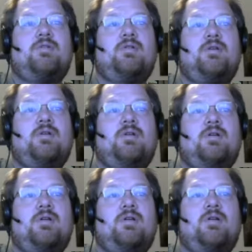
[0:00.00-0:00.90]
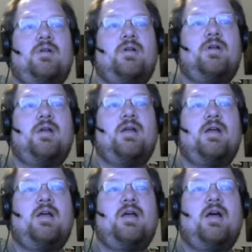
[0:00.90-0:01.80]
know if I've just checked or
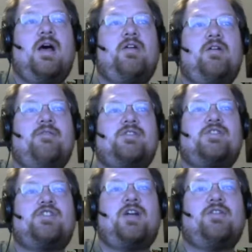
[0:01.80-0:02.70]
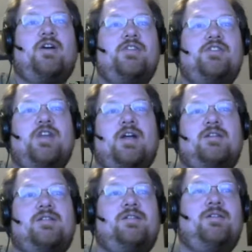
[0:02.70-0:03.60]
unchecked
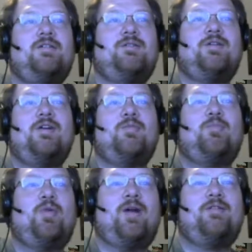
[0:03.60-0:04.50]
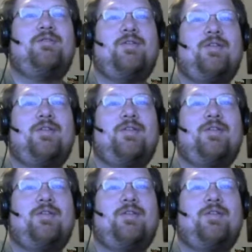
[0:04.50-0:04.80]
prepared for that one. I'm not sure.